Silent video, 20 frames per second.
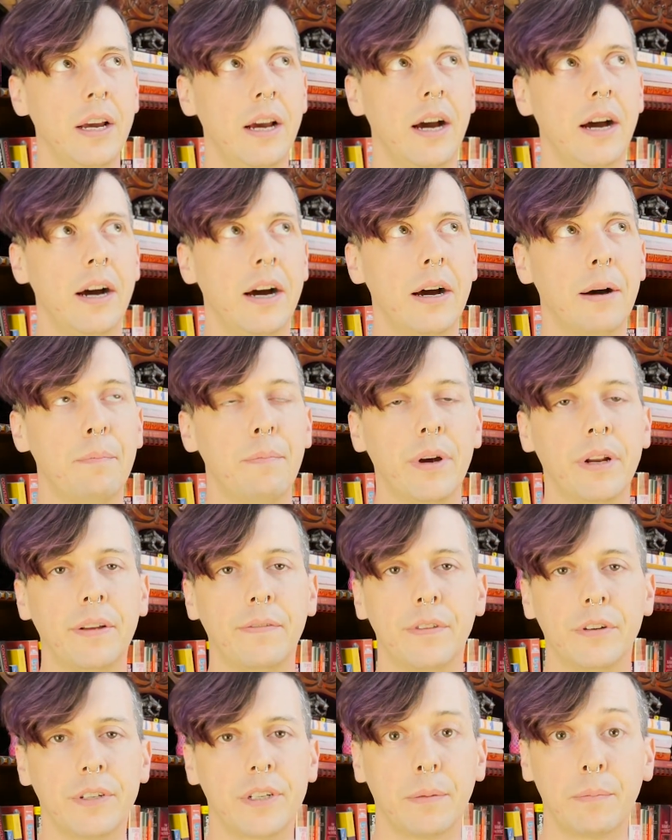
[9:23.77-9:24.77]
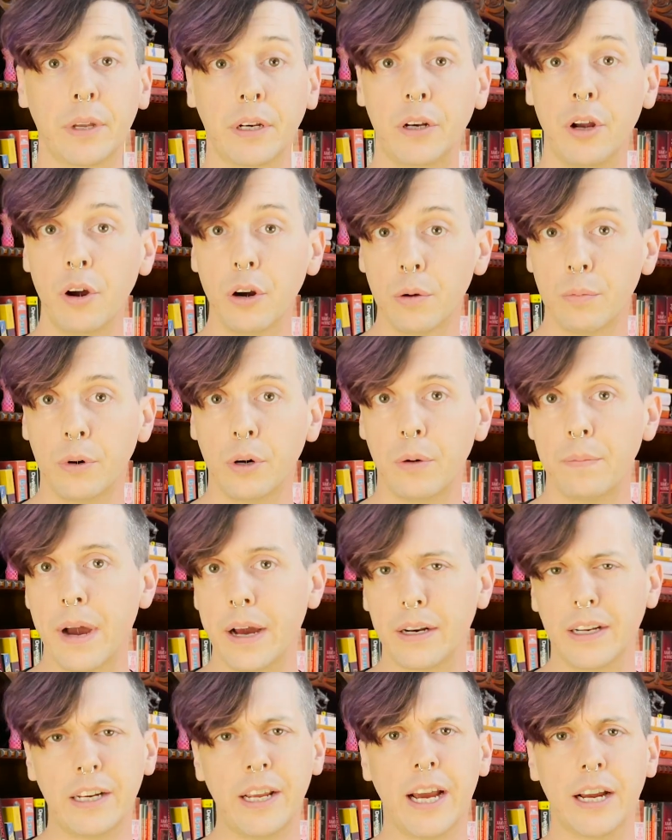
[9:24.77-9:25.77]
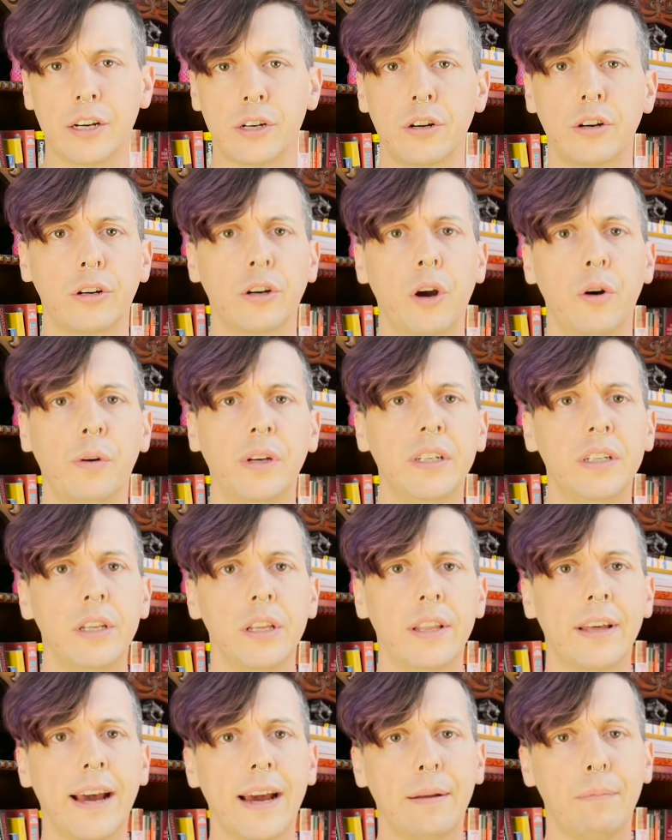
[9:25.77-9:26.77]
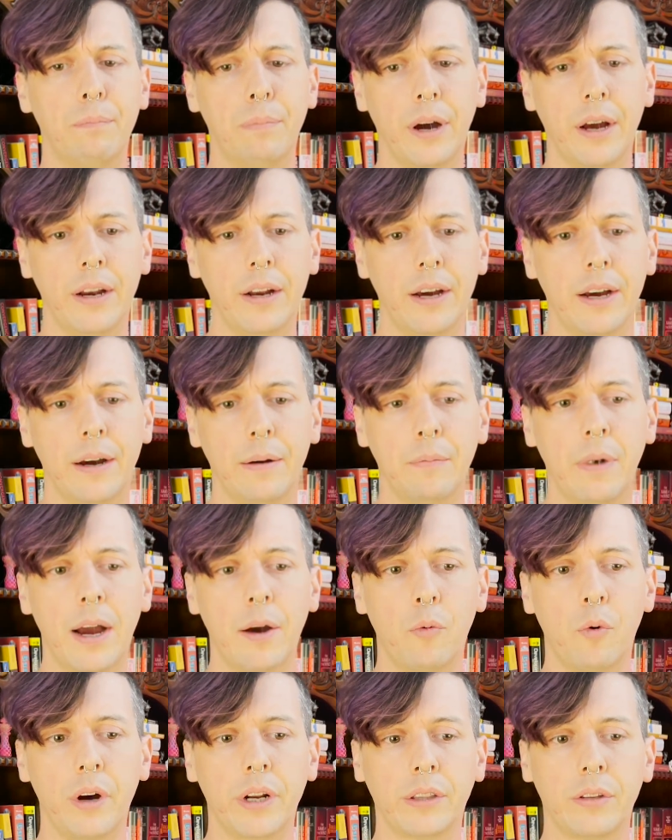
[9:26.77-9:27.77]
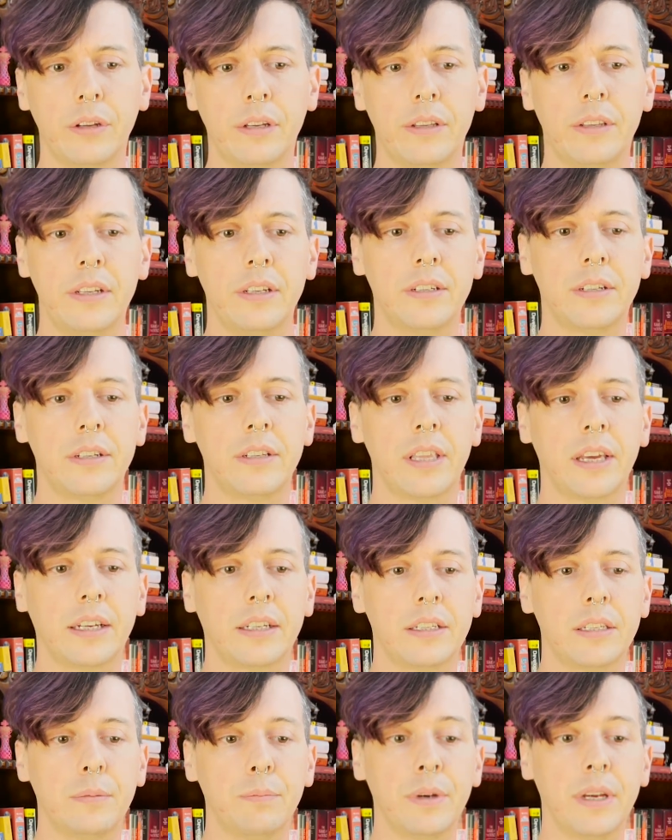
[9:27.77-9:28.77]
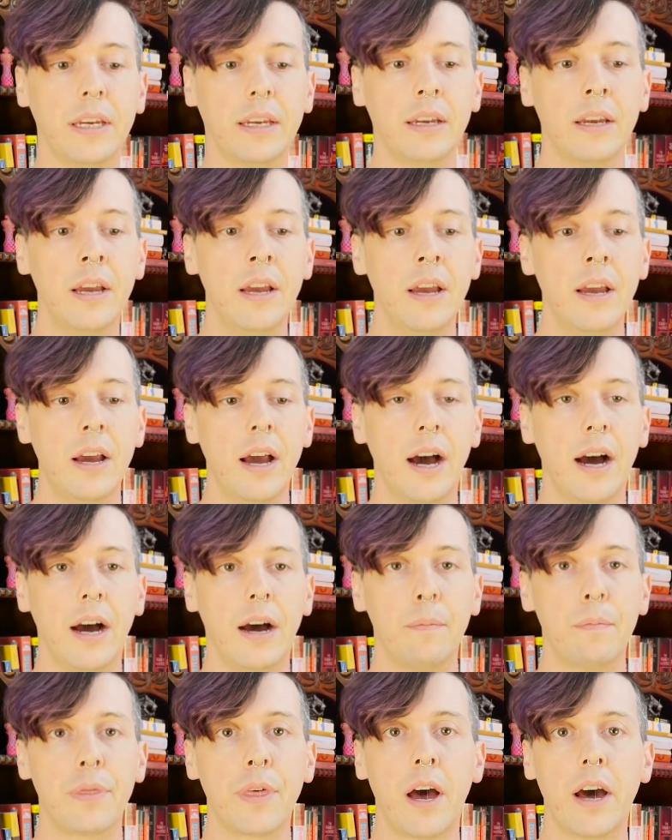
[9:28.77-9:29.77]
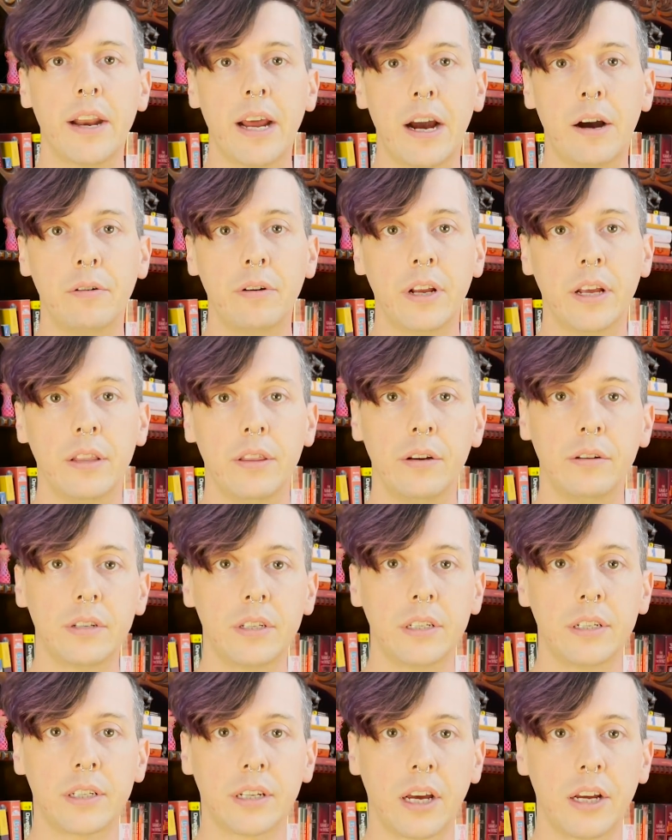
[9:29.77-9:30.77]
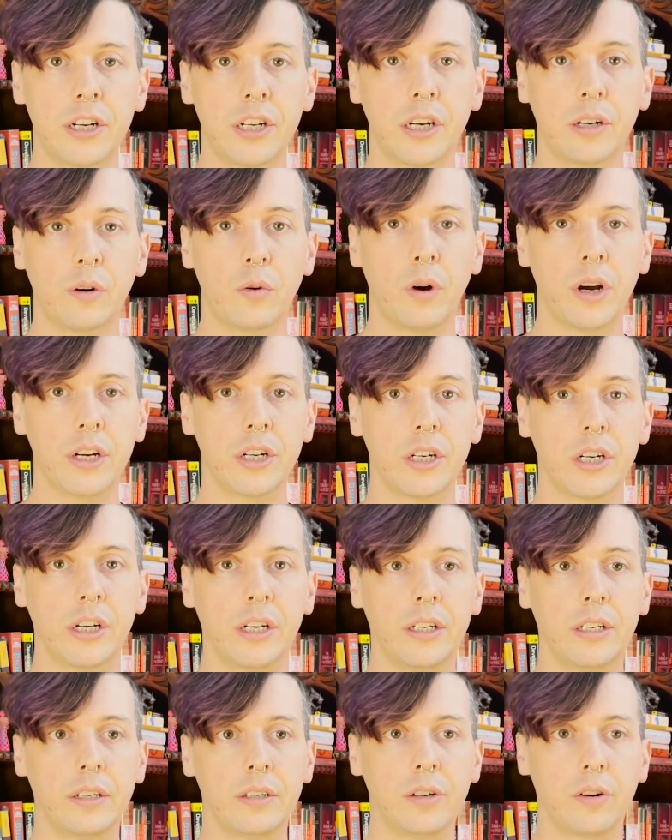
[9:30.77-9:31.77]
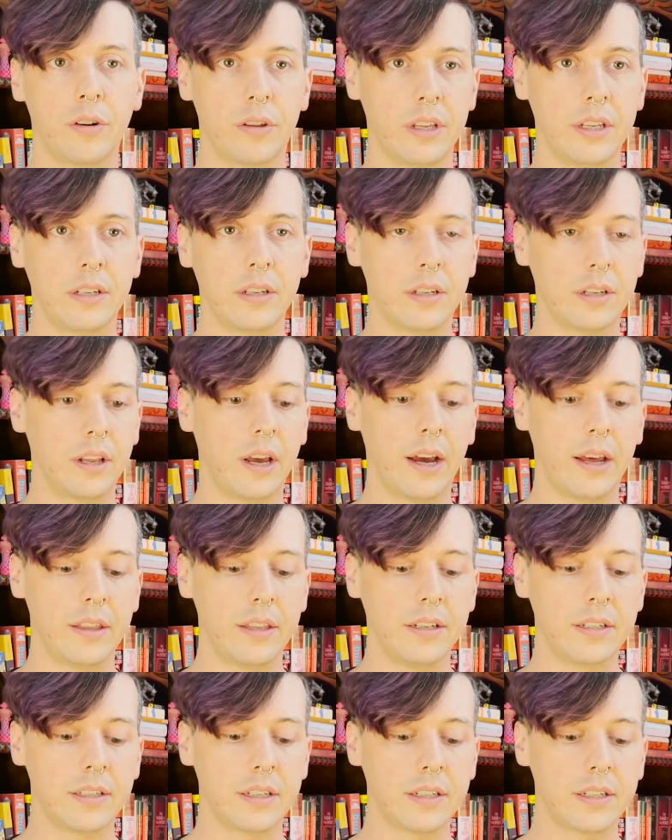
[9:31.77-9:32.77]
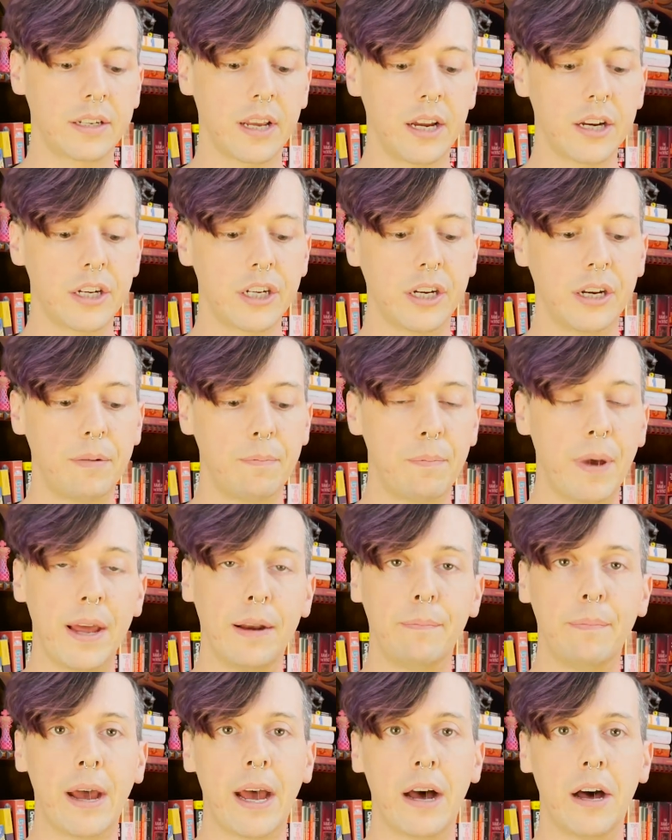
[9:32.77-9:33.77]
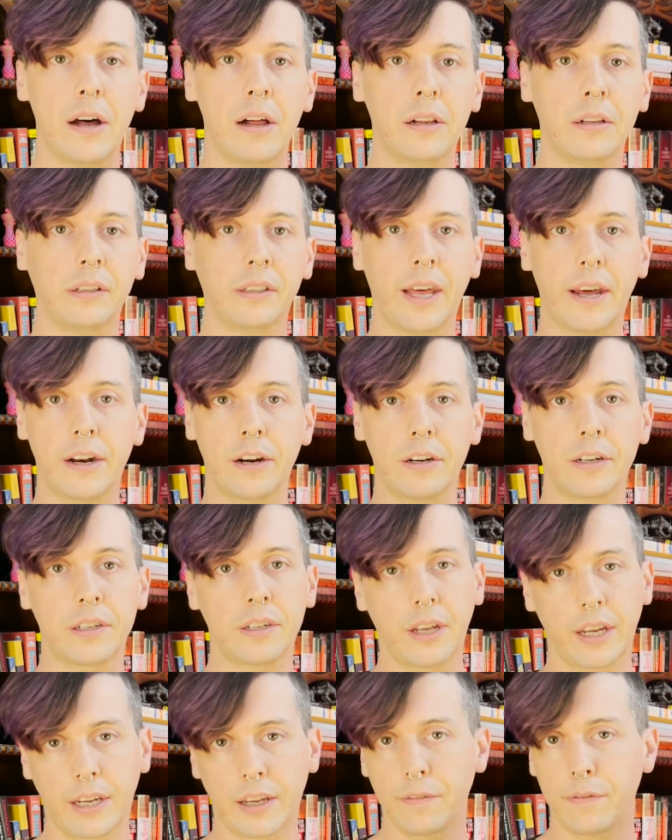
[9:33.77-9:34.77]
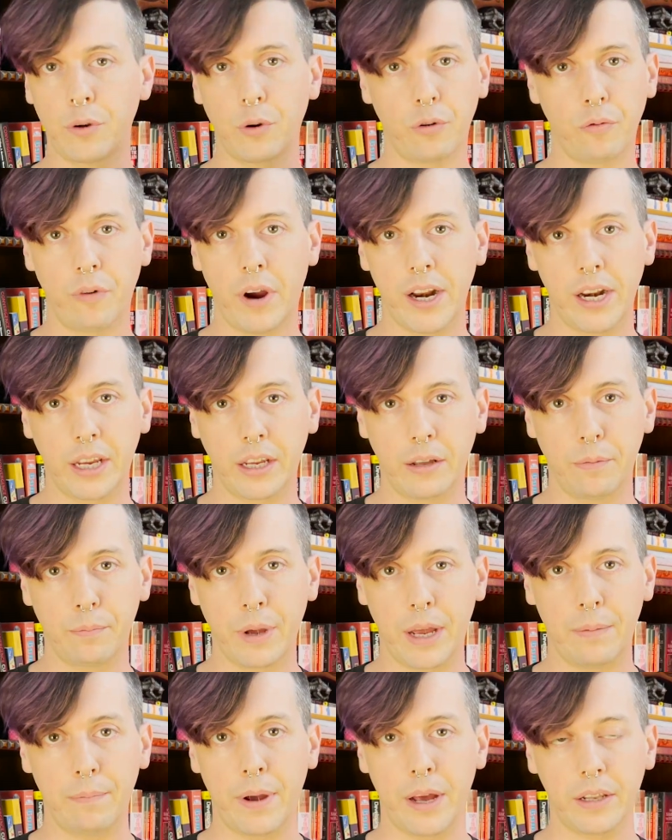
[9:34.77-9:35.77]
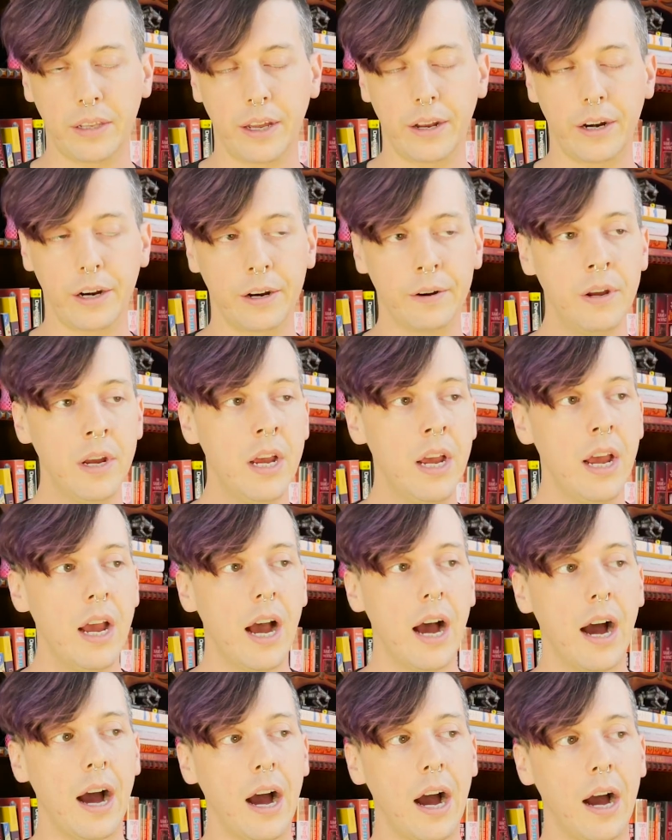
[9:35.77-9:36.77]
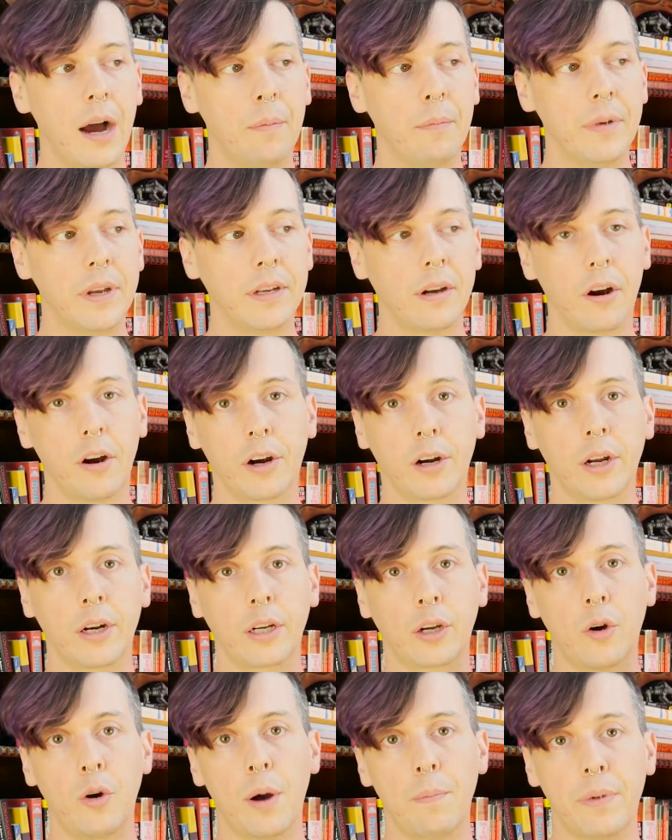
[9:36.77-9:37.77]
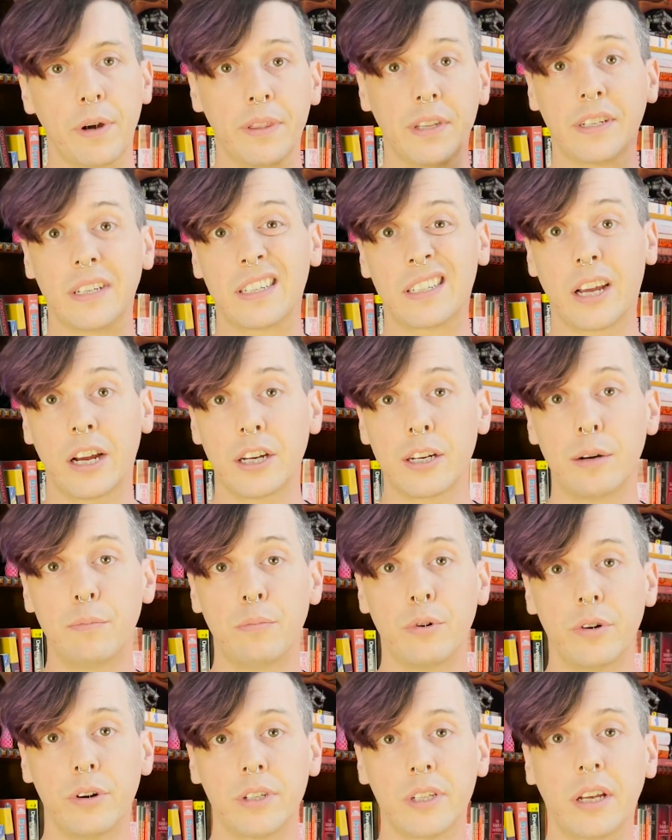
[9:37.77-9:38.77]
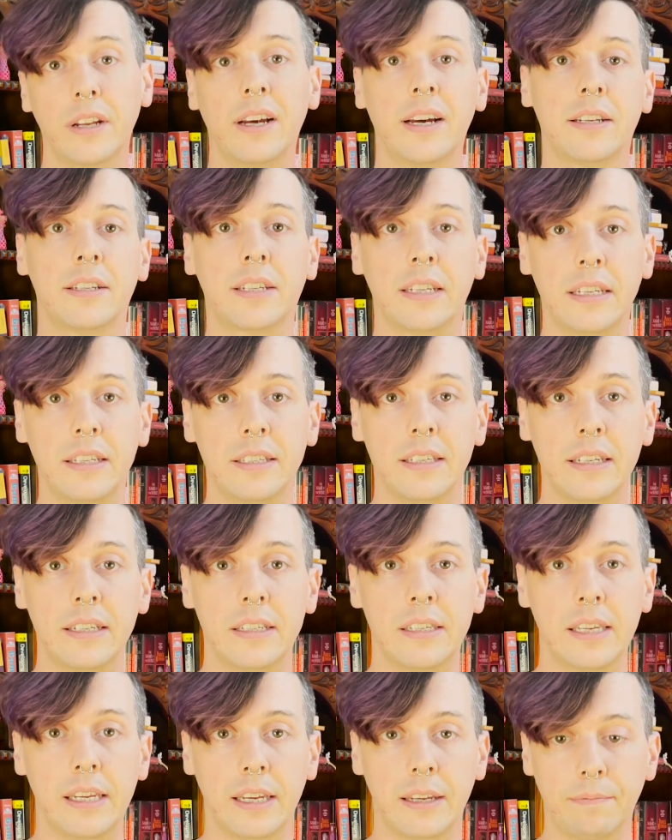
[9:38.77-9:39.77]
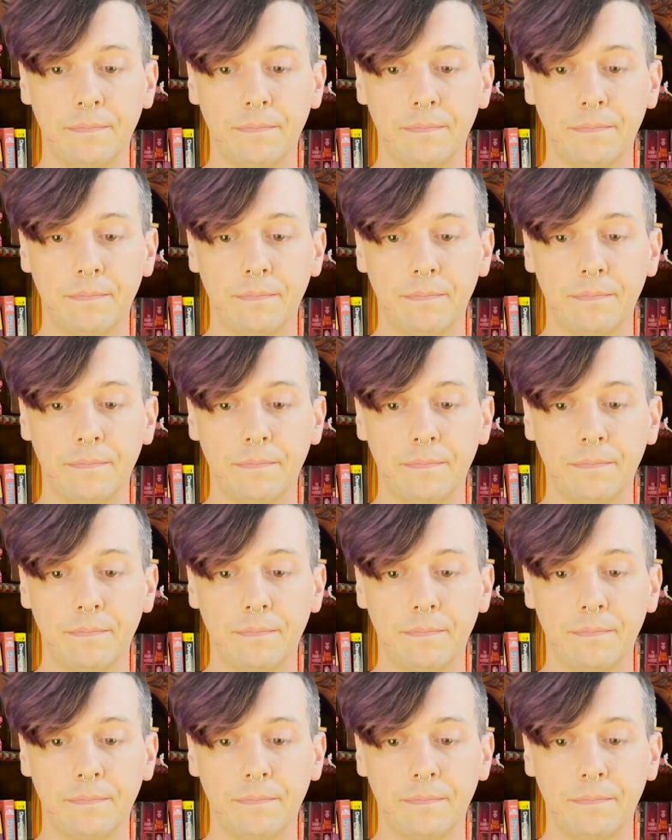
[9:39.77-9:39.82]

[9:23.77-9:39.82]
But if there's something notable about it, yeah, sure, go into that. But I want these things to be thought out. And those discussion questions, or these discussion pen pal letters, like if you were writing a pen pal letter, are going to go up on the discussion boards on Husky CT.